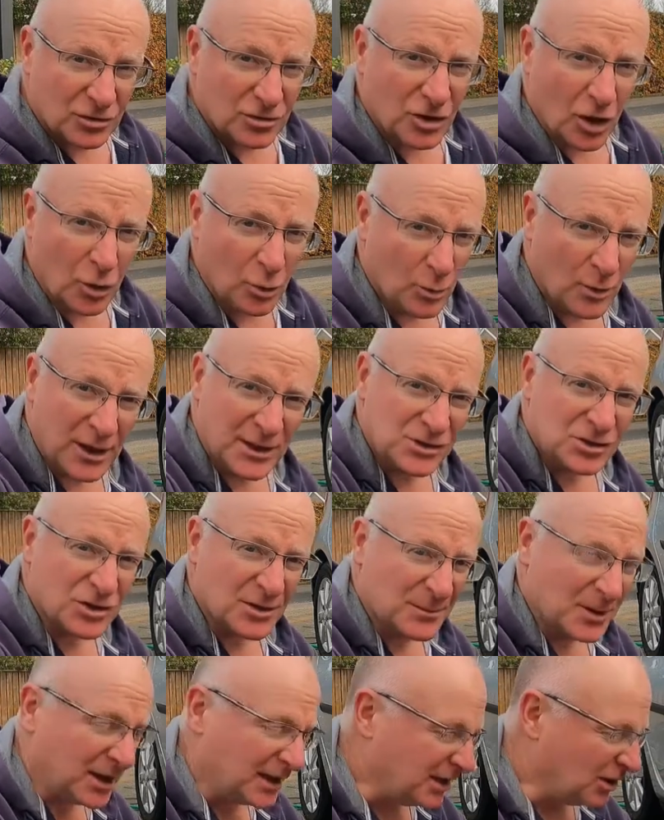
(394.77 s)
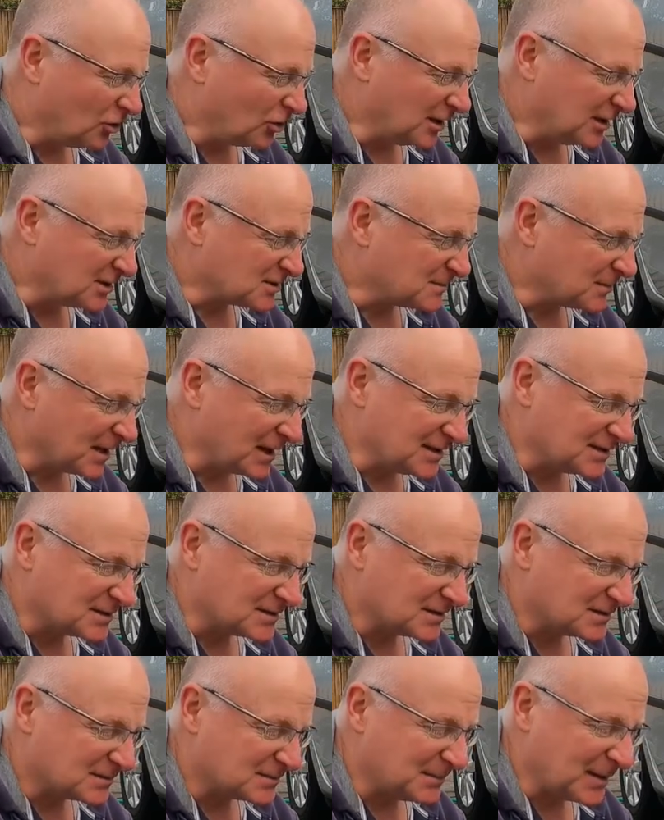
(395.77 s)
Don't waste your money on
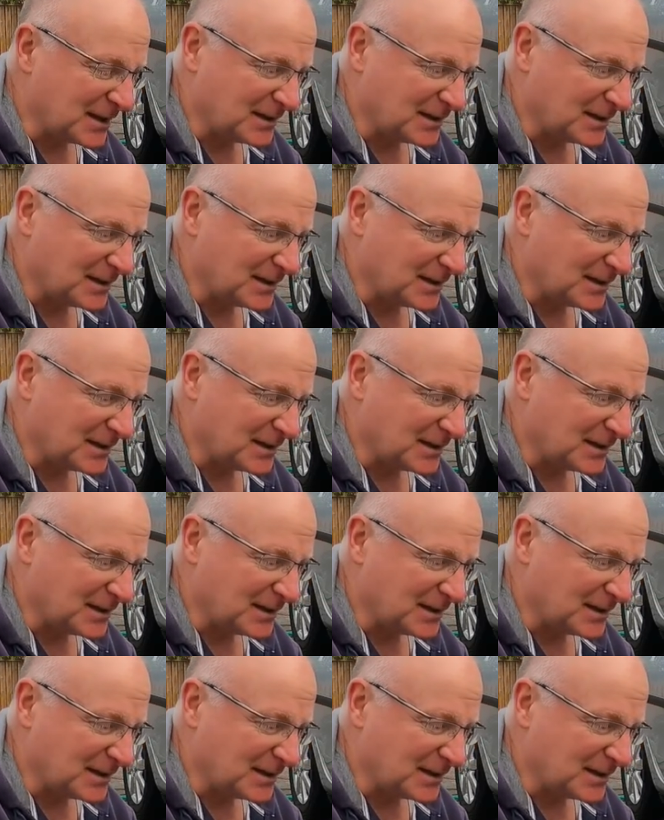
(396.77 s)
expensive